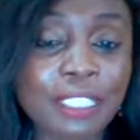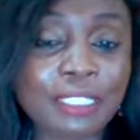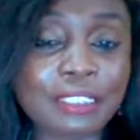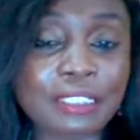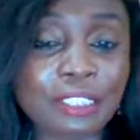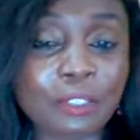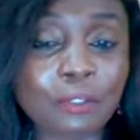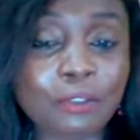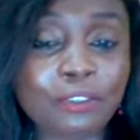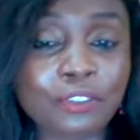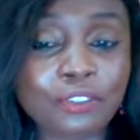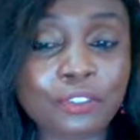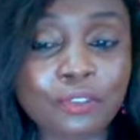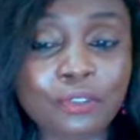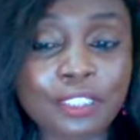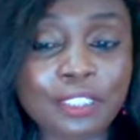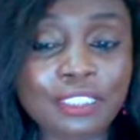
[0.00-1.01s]
So,
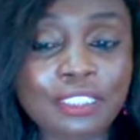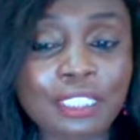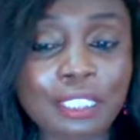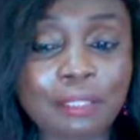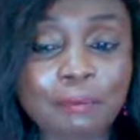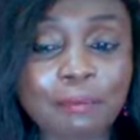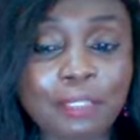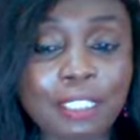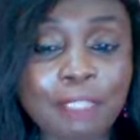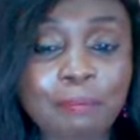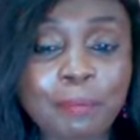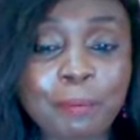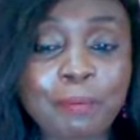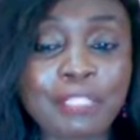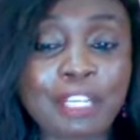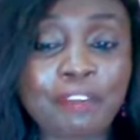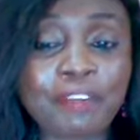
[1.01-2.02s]
so it's um, uh,
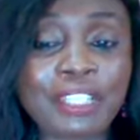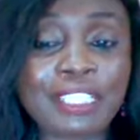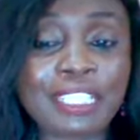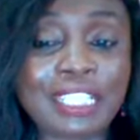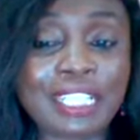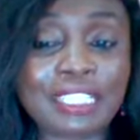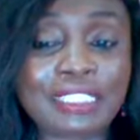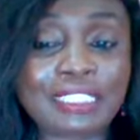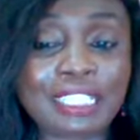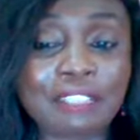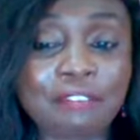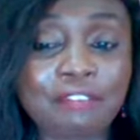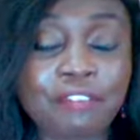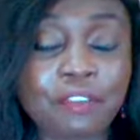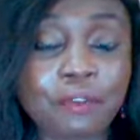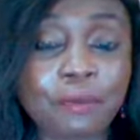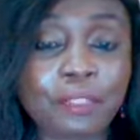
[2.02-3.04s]
people are already
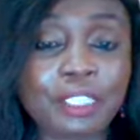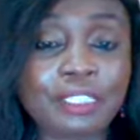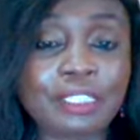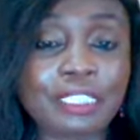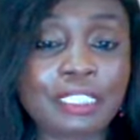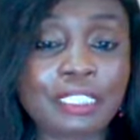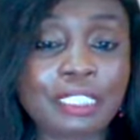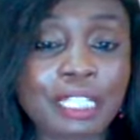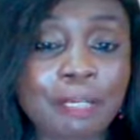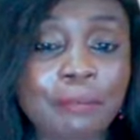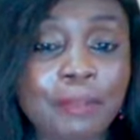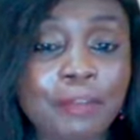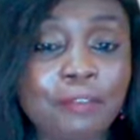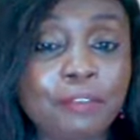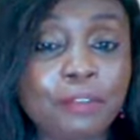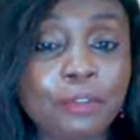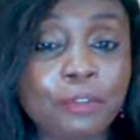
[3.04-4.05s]
asking for it in
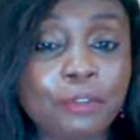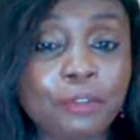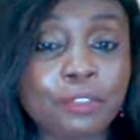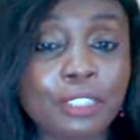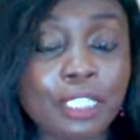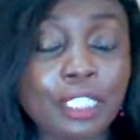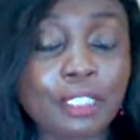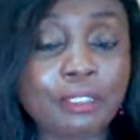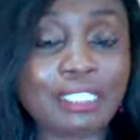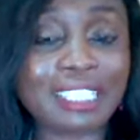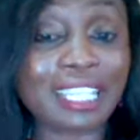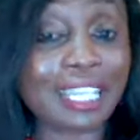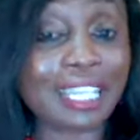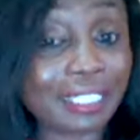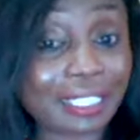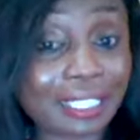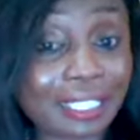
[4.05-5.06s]
Cameroon, in
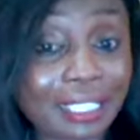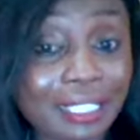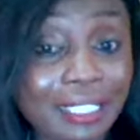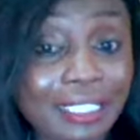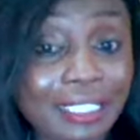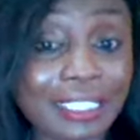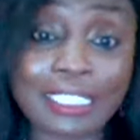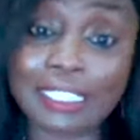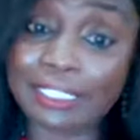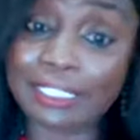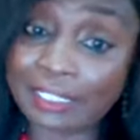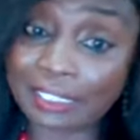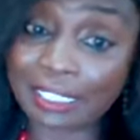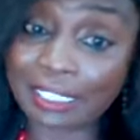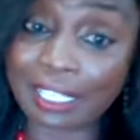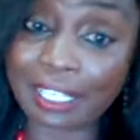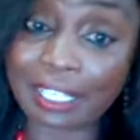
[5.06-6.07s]
Ghana, in
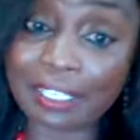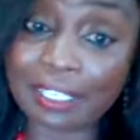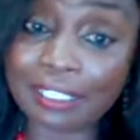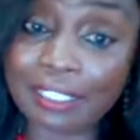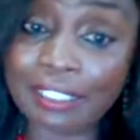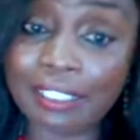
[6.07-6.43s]
India.